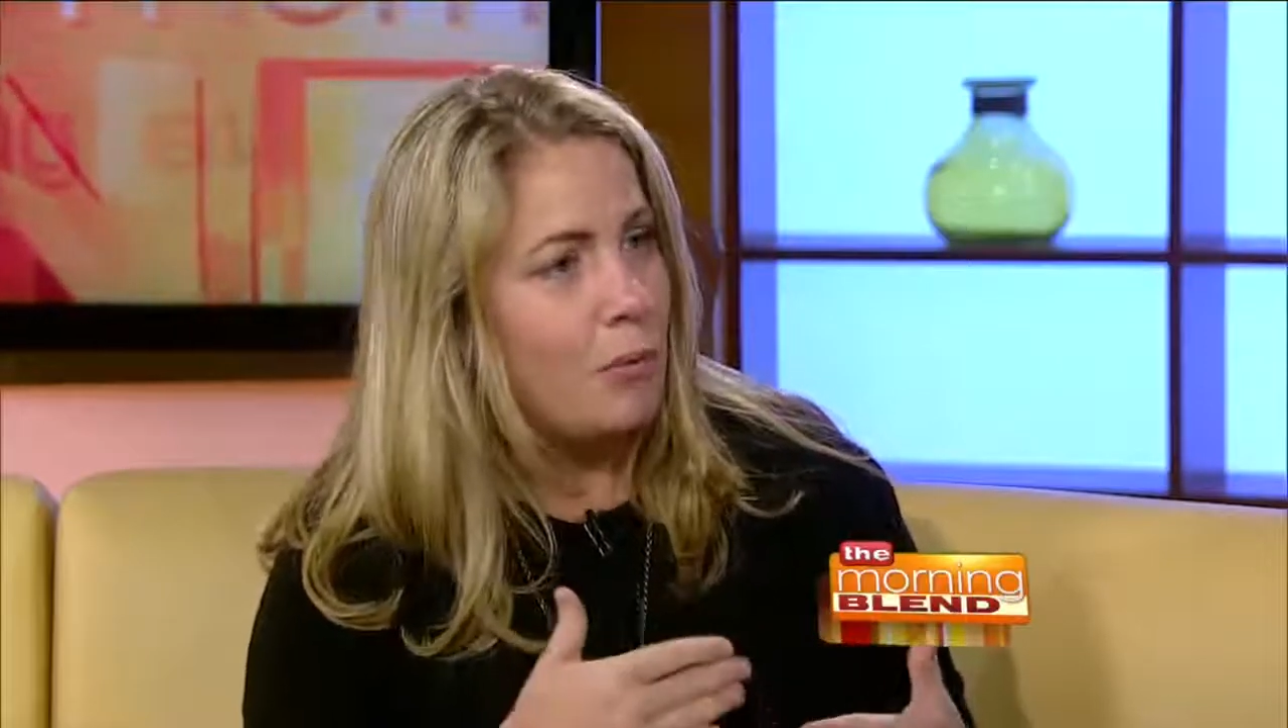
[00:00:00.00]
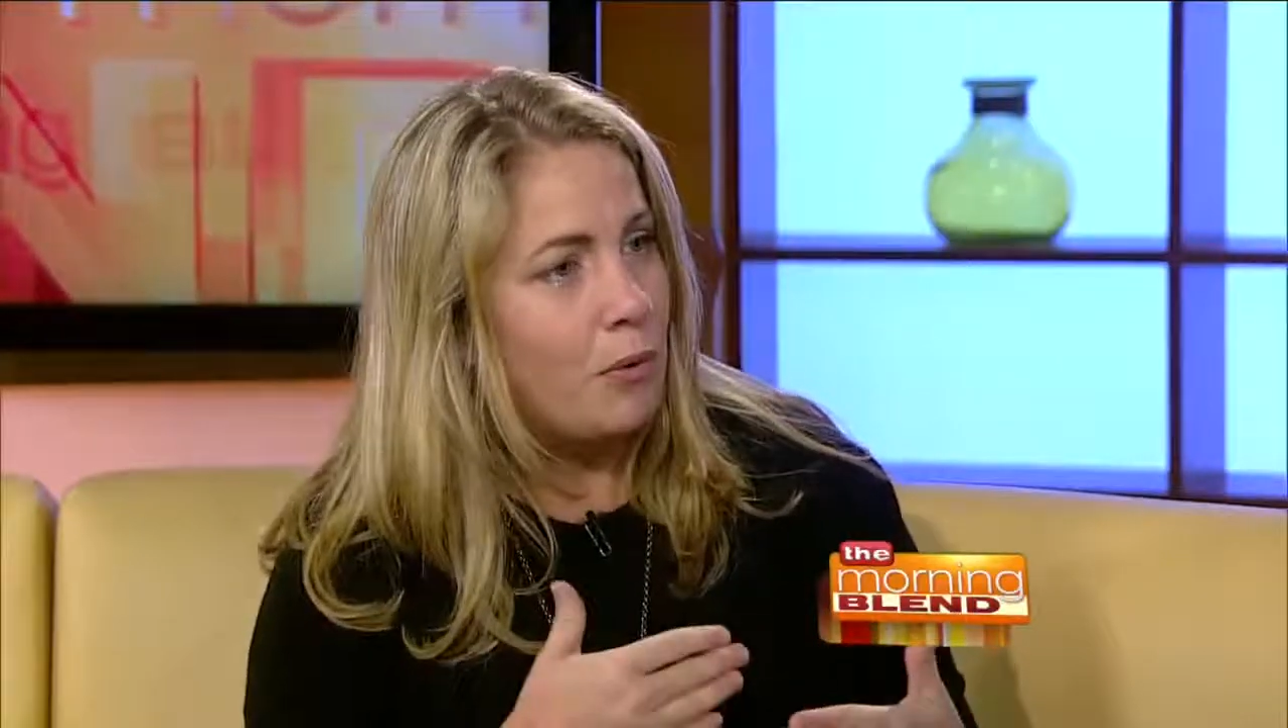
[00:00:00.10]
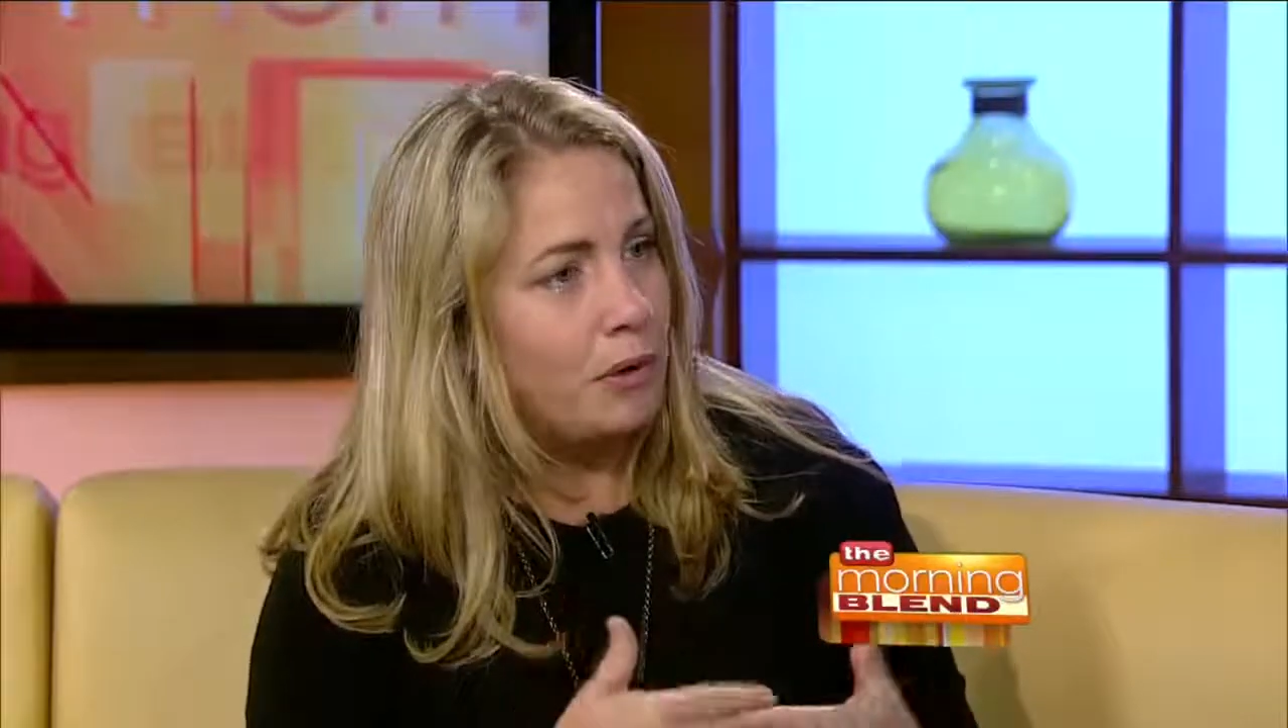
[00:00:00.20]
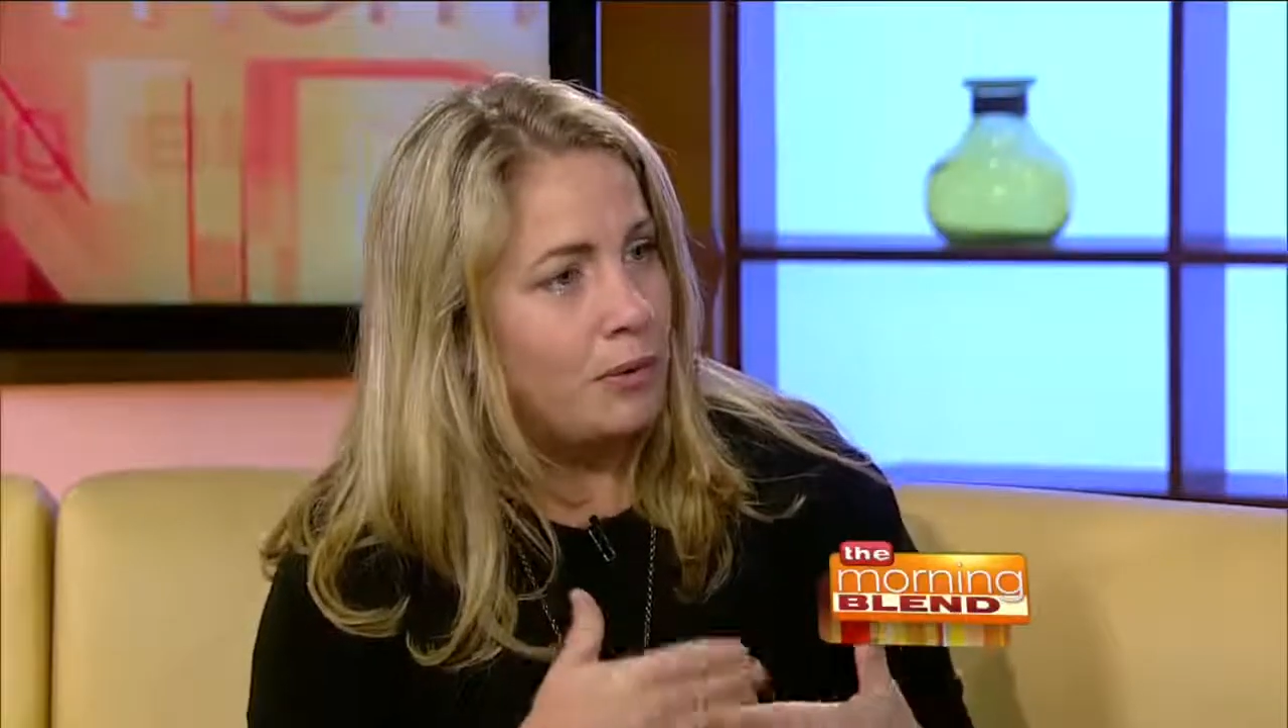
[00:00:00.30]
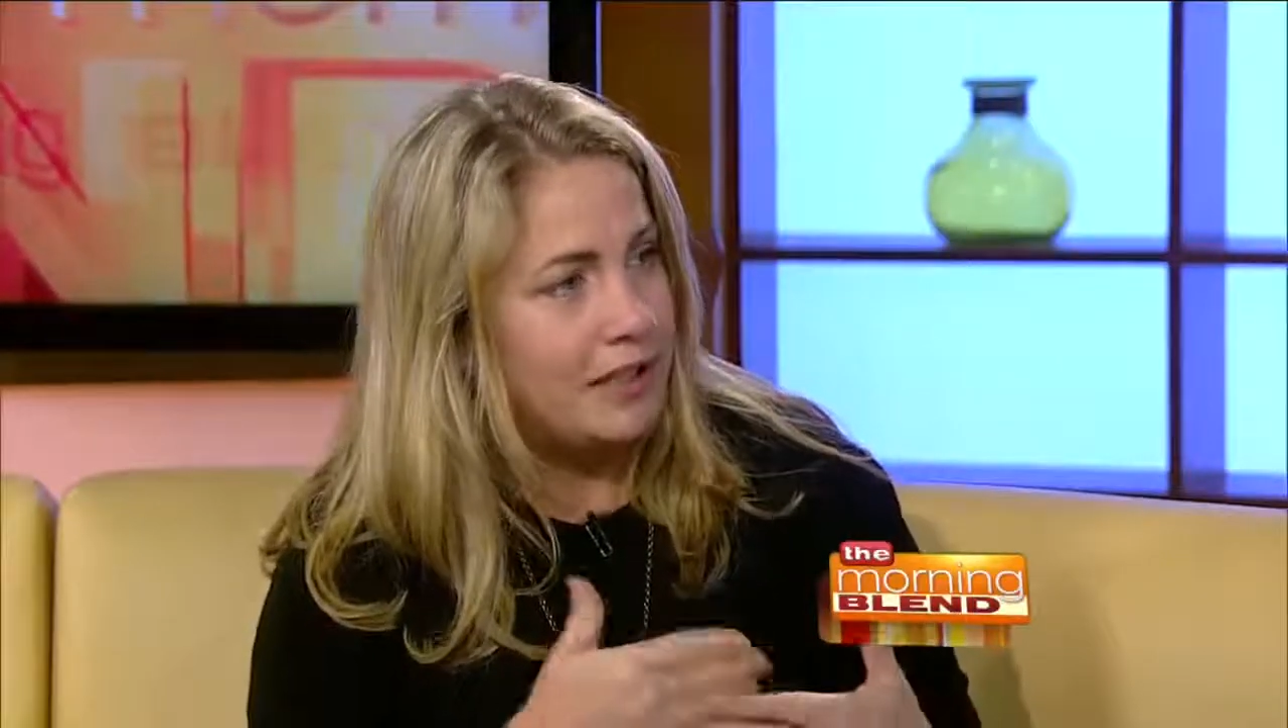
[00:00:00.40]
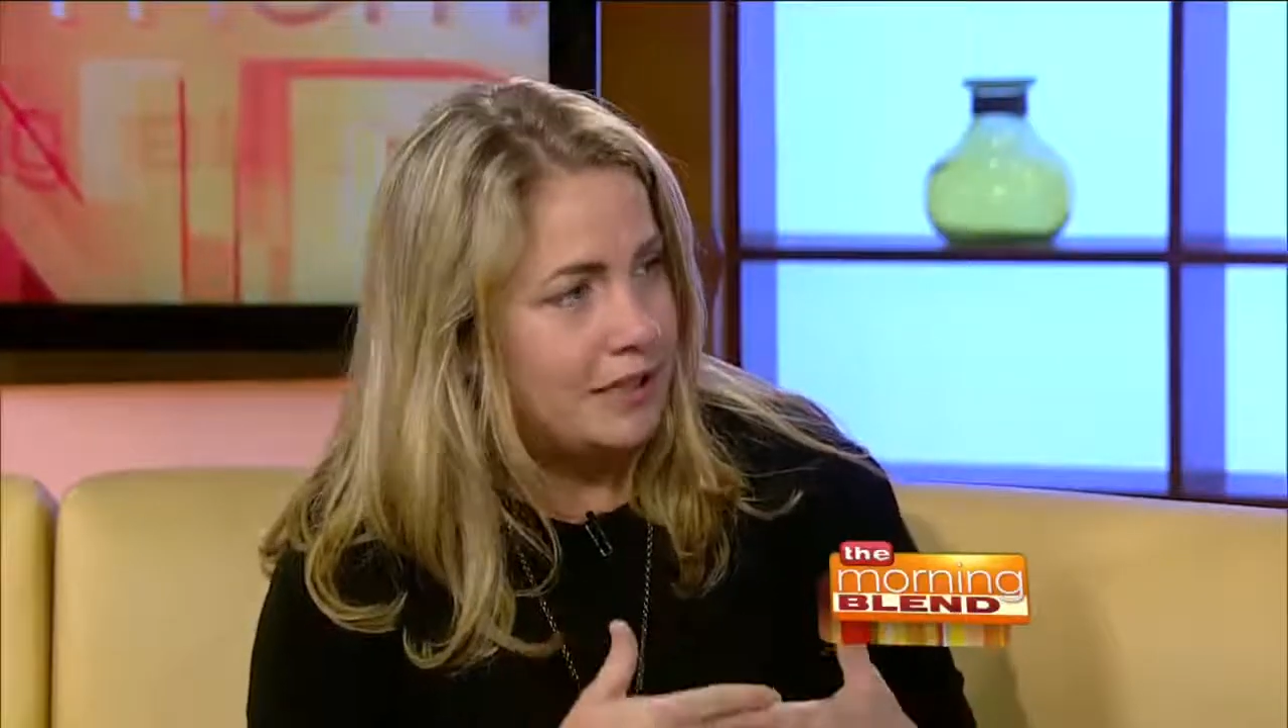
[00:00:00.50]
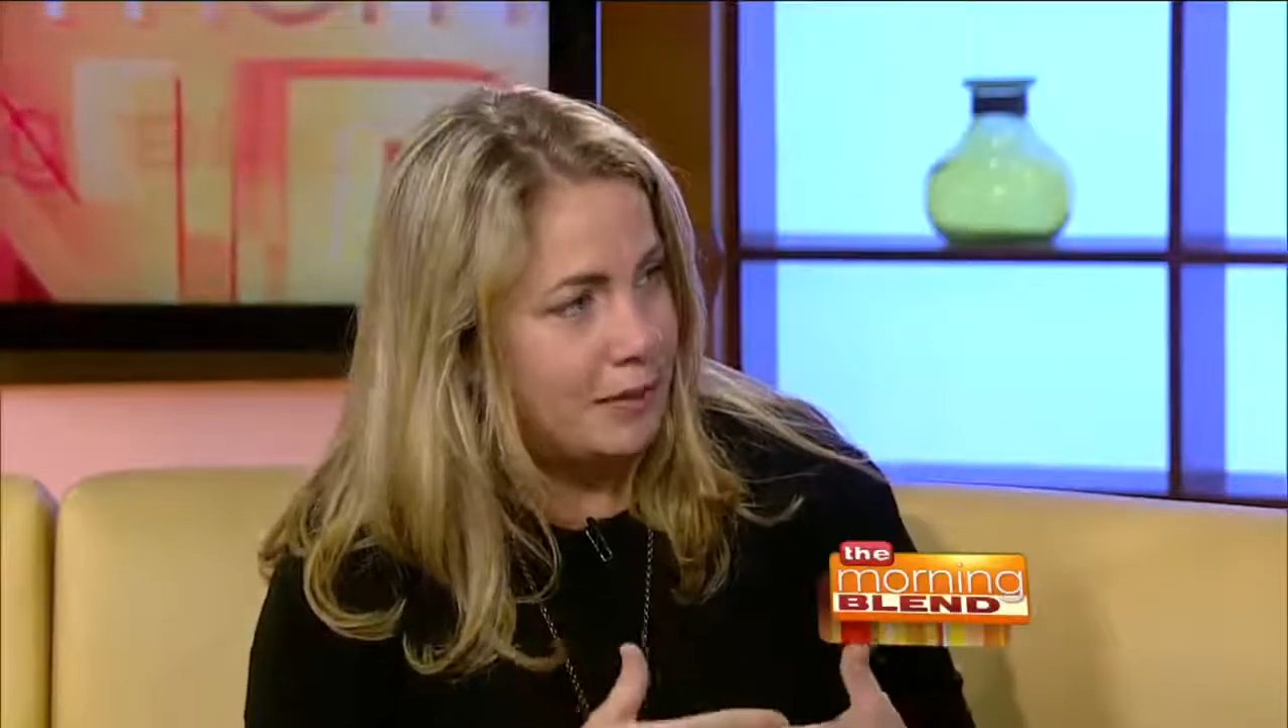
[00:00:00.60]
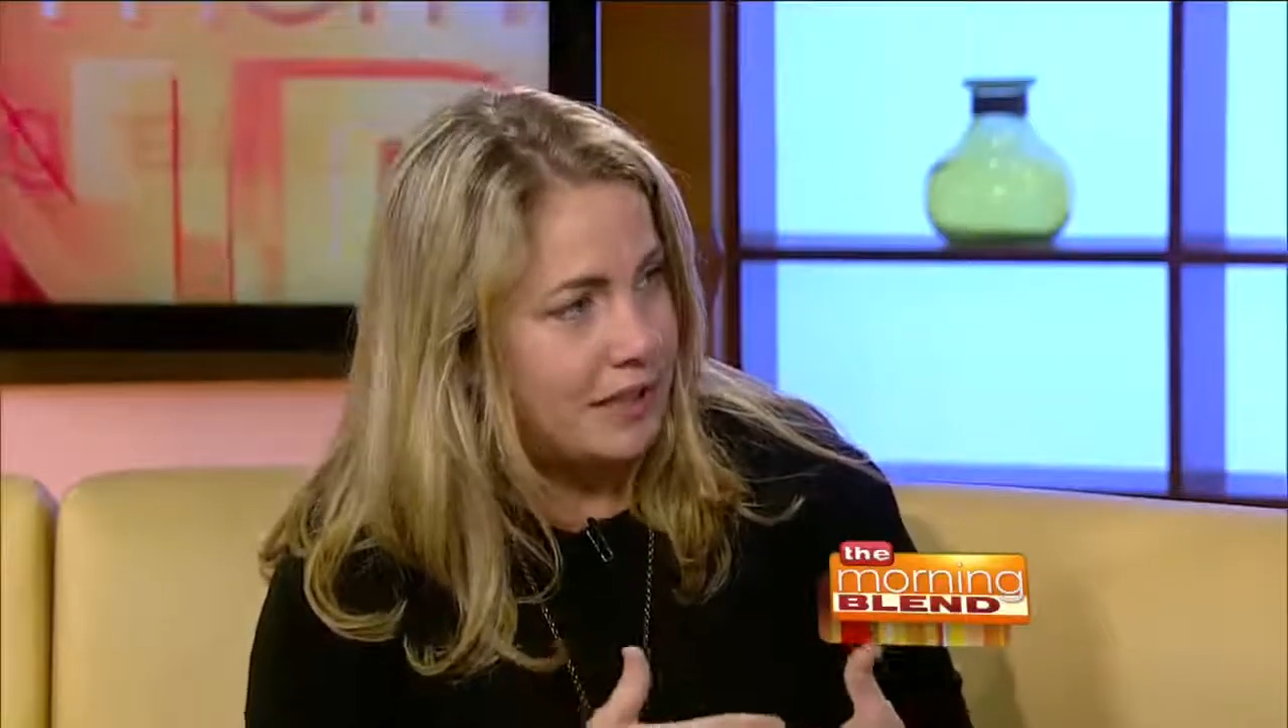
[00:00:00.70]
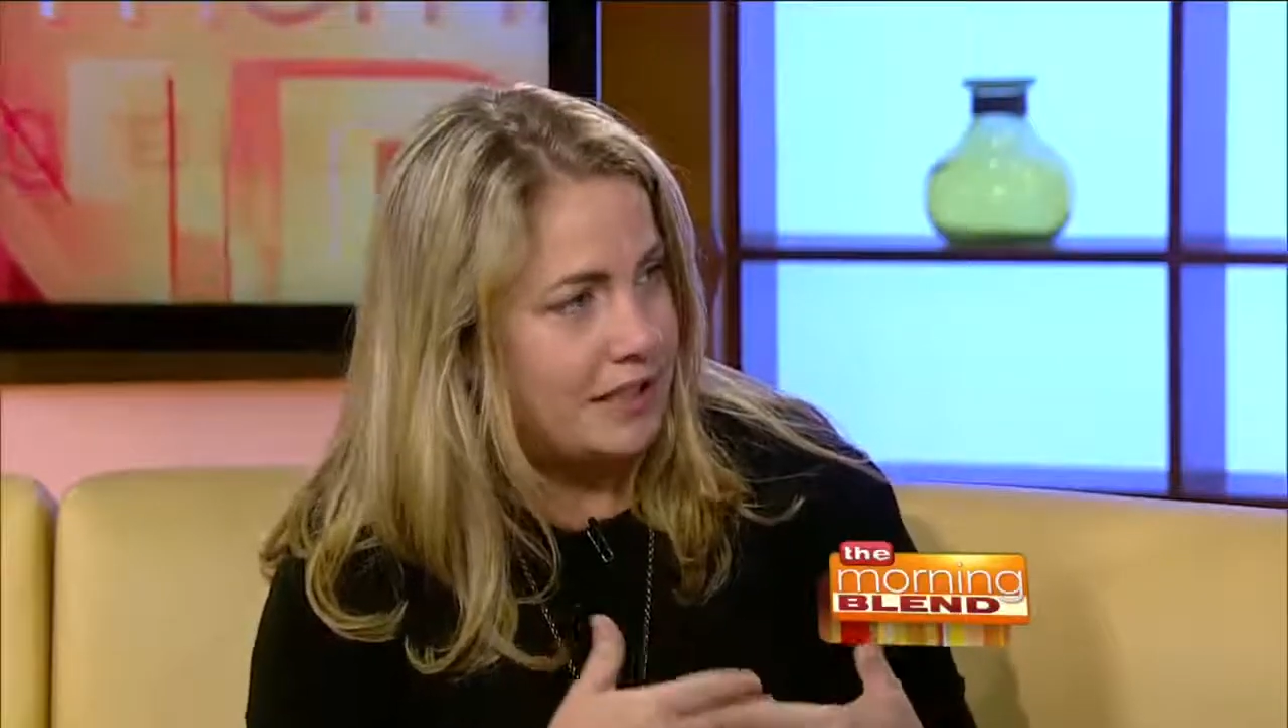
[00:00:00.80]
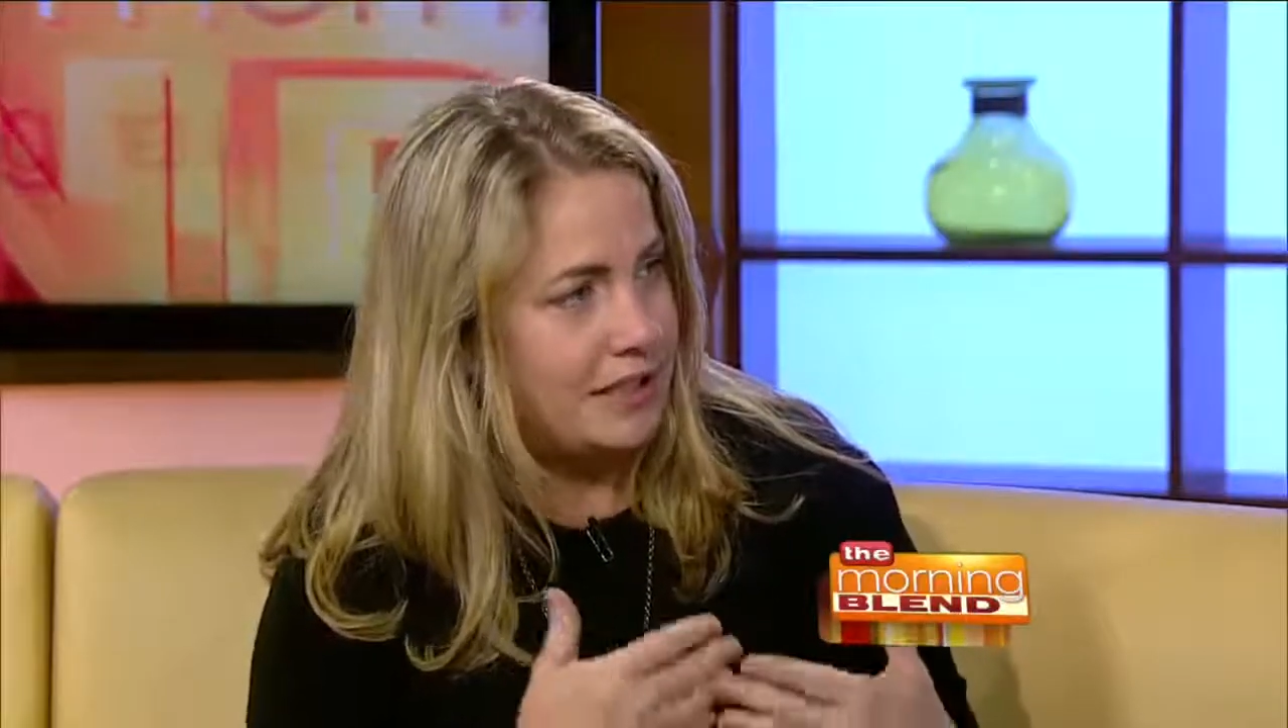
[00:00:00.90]
more
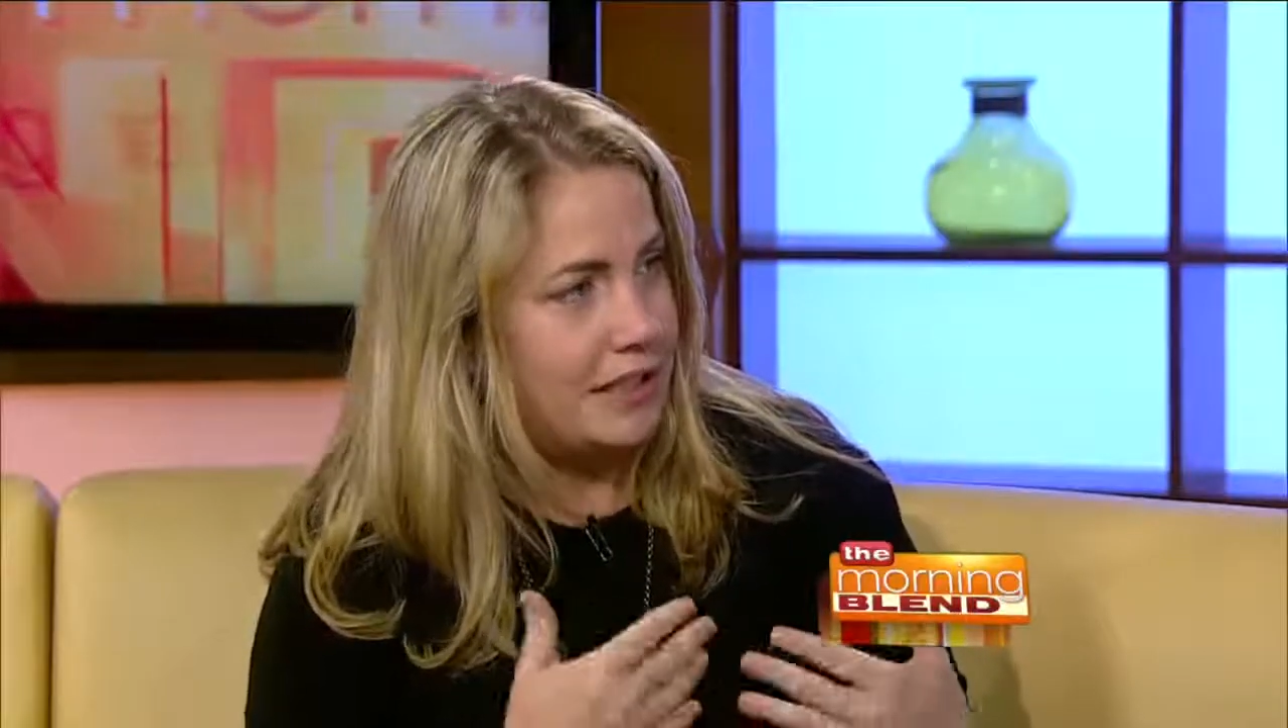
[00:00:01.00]
resources